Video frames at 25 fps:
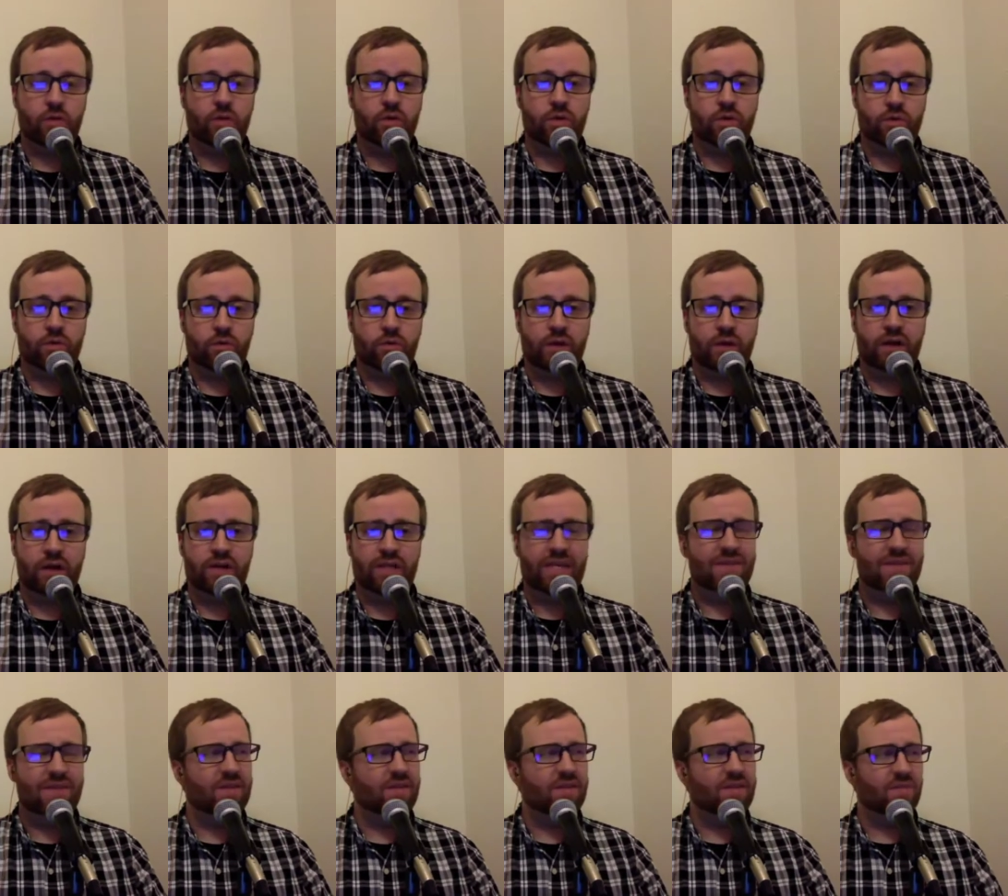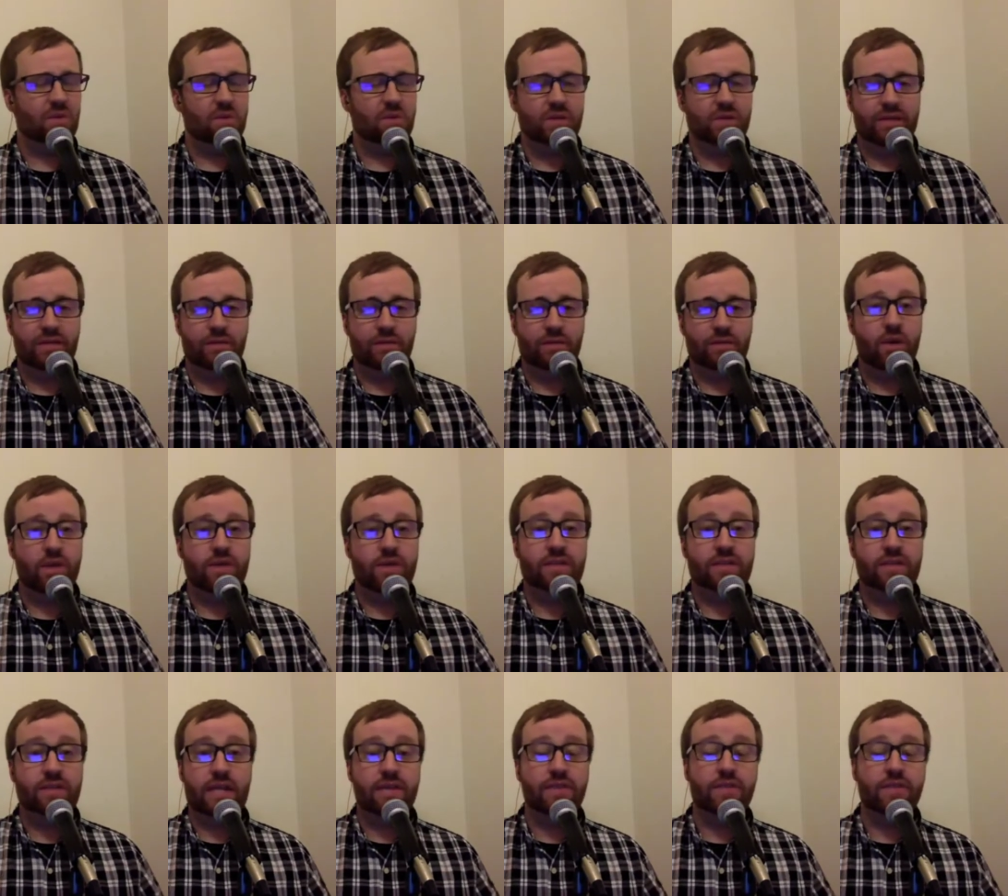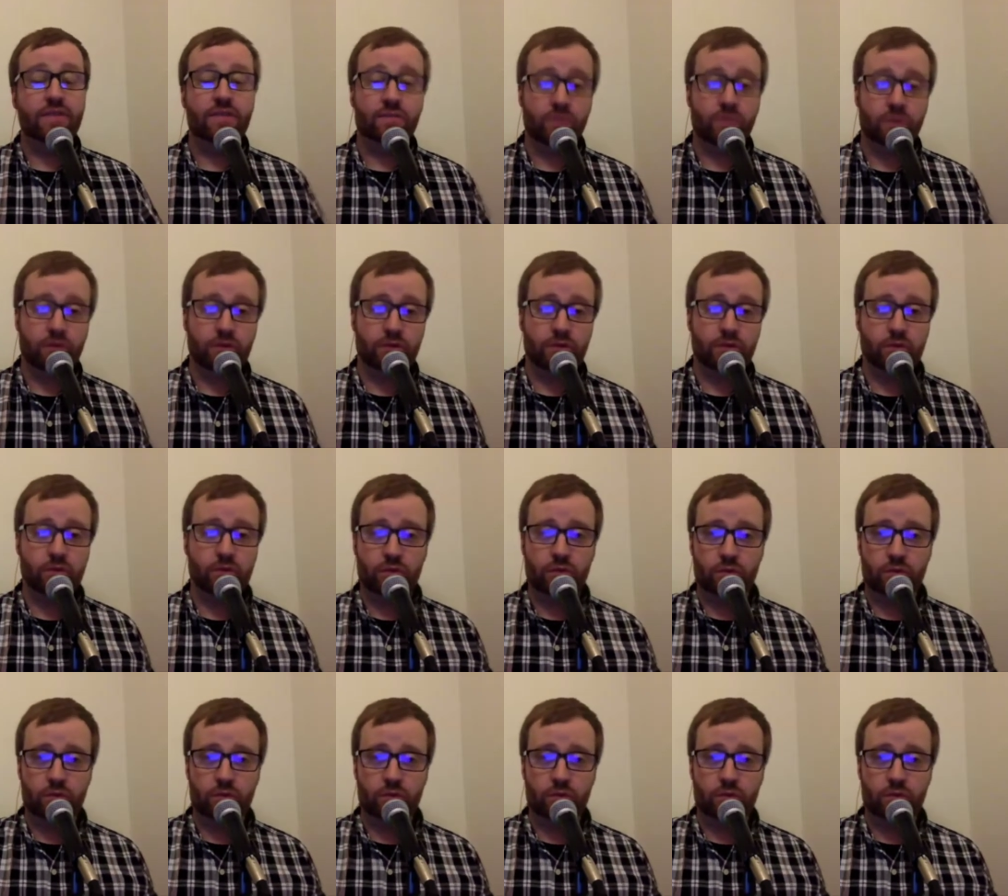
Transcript: even if only one tenth of those is worthwhile,